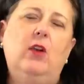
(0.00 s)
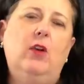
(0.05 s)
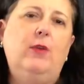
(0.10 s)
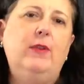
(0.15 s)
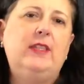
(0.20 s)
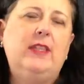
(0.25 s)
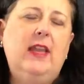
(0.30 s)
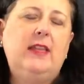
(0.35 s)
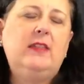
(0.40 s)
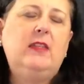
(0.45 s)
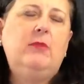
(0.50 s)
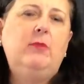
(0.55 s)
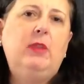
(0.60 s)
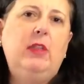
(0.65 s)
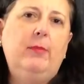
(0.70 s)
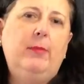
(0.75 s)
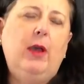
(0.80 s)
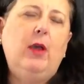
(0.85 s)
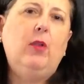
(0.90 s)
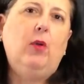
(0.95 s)
always asking
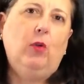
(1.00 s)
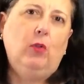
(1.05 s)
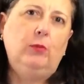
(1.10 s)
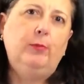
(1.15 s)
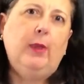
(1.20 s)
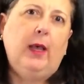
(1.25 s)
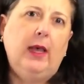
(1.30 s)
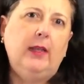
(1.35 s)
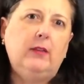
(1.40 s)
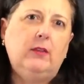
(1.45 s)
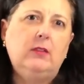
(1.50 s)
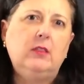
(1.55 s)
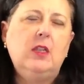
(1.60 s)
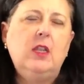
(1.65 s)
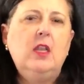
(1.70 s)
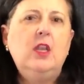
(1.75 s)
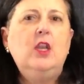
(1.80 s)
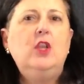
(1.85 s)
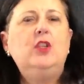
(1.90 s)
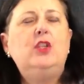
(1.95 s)
me about old bottles.
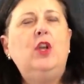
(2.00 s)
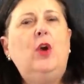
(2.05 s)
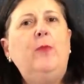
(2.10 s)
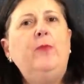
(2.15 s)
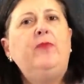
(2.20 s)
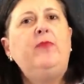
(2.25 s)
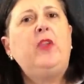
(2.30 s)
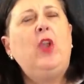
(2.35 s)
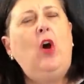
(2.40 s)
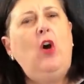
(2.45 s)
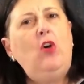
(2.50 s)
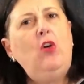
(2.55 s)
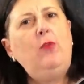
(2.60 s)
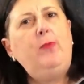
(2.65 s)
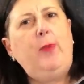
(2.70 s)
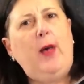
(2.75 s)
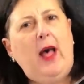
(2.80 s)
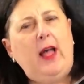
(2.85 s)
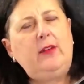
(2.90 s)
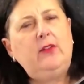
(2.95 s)
So
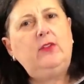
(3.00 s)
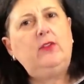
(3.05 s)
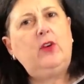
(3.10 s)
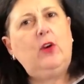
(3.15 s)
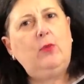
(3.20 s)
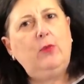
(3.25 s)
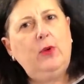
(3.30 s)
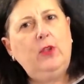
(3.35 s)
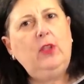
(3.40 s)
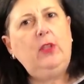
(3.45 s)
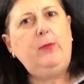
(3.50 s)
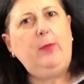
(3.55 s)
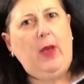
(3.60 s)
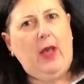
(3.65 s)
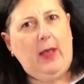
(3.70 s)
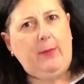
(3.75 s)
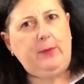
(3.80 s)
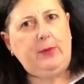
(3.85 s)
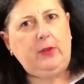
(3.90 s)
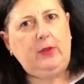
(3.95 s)
old bottles are really
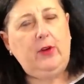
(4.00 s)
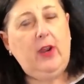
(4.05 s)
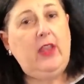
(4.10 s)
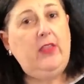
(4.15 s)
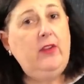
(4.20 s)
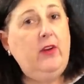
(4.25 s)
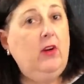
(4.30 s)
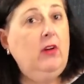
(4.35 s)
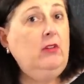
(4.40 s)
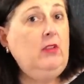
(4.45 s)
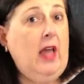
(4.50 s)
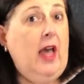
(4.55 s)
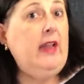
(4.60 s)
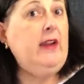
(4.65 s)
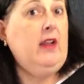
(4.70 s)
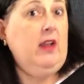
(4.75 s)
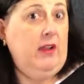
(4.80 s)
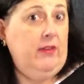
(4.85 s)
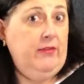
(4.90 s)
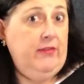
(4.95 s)
popular, and there are a
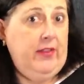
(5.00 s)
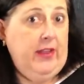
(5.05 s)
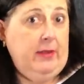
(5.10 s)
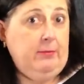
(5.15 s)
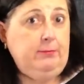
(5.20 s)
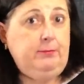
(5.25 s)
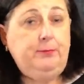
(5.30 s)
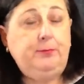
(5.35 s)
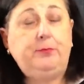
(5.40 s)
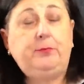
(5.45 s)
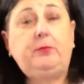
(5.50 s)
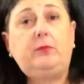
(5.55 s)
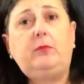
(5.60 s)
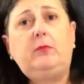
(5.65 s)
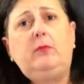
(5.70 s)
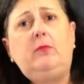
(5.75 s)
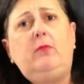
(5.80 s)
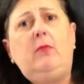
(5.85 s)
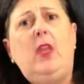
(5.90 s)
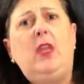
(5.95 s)
lot of them.
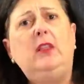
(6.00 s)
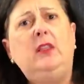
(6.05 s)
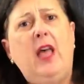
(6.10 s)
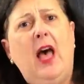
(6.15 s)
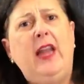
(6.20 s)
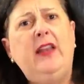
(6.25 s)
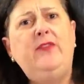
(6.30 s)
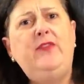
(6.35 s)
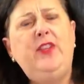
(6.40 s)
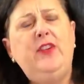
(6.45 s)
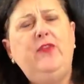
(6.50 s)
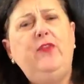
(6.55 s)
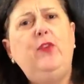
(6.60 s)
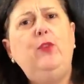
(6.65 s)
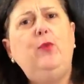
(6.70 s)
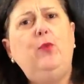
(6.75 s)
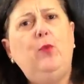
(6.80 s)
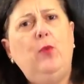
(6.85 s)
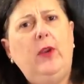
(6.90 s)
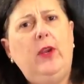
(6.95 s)
A lot of
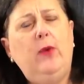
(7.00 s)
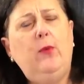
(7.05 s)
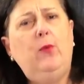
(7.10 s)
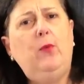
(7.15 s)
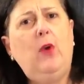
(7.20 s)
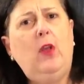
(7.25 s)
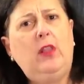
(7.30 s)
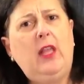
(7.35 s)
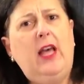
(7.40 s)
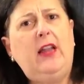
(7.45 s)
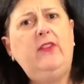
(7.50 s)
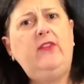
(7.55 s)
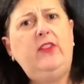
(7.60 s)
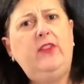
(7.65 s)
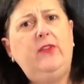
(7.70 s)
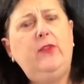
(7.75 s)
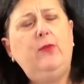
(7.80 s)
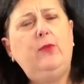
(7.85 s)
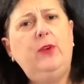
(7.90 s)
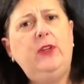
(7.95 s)

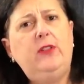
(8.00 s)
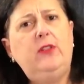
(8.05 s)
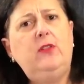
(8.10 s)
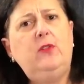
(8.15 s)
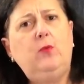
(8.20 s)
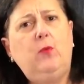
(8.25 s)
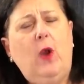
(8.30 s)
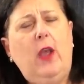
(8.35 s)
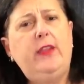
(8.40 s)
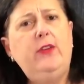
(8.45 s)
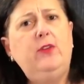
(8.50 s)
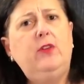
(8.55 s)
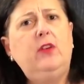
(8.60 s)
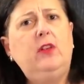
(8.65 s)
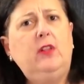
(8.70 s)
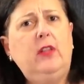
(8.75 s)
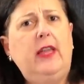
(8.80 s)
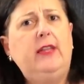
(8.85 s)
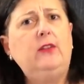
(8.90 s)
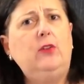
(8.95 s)
different reasons why you
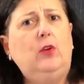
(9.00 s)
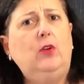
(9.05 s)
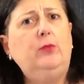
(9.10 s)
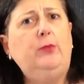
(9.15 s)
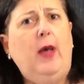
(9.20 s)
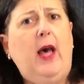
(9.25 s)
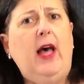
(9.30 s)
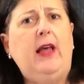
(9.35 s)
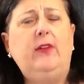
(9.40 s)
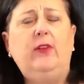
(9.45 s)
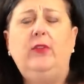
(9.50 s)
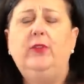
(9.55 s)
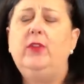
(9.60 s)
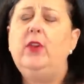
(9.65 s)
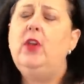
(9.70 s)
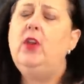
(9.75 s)
collect old bottles.